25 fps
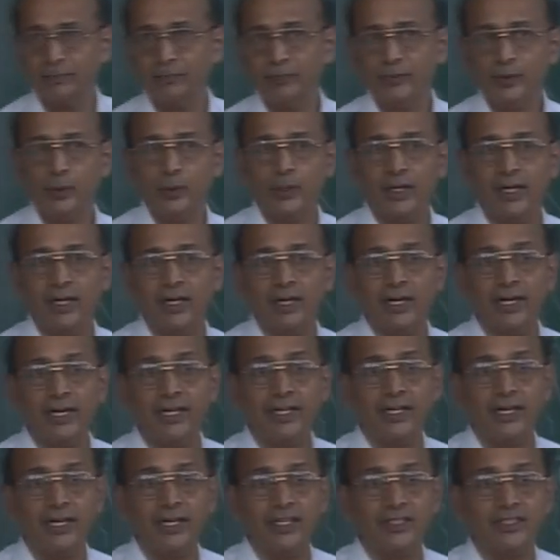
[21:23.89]
You can
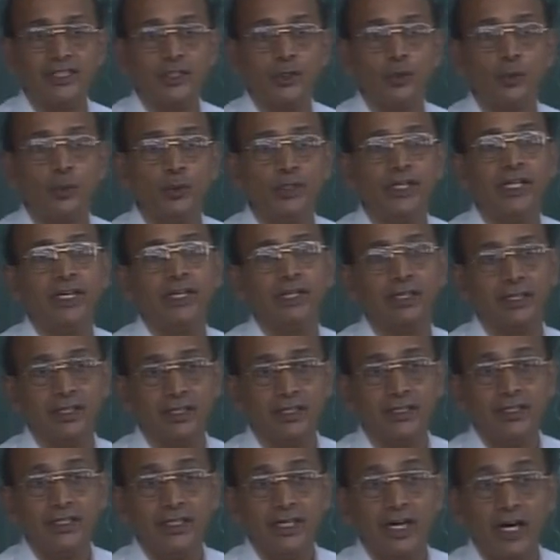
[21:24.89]
write it as a union
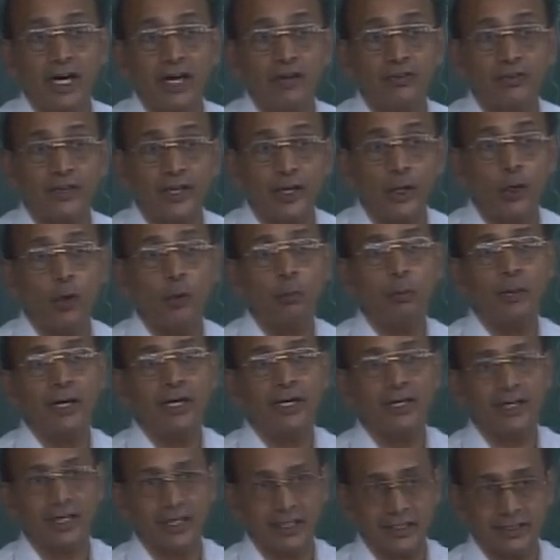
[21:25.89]
of k open
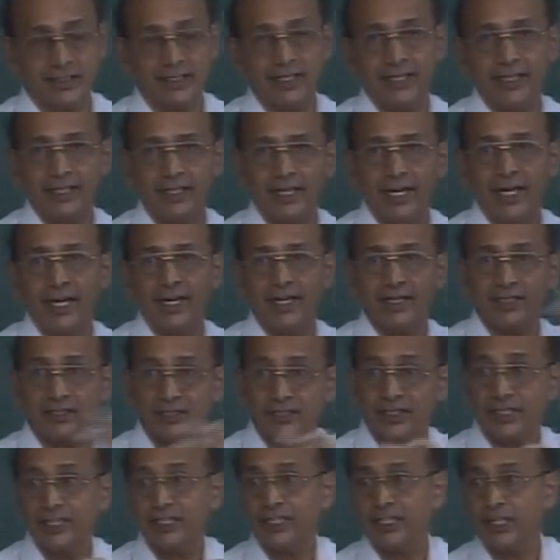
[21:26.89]
trails. The entire edge
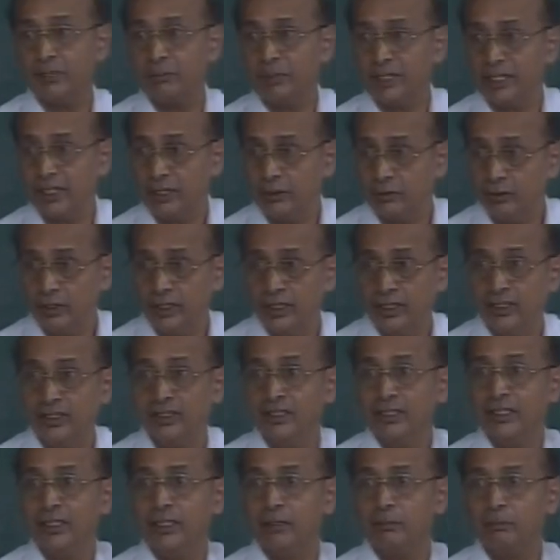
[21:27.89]
set can be covered
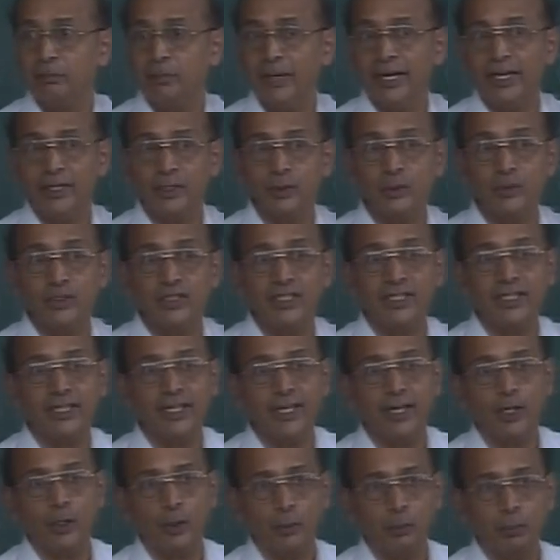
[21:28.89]
by using
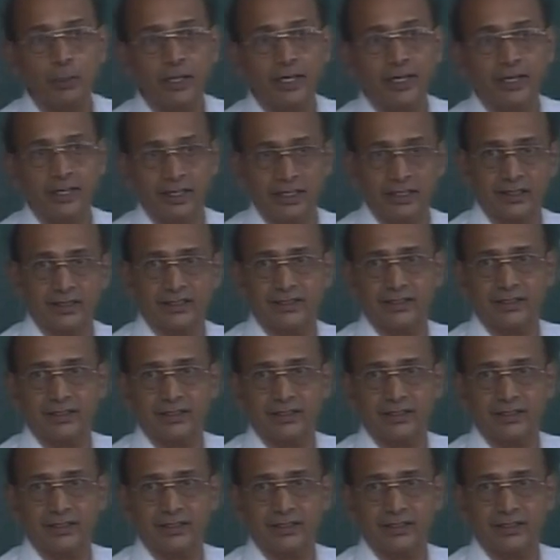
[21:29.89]
k open trails.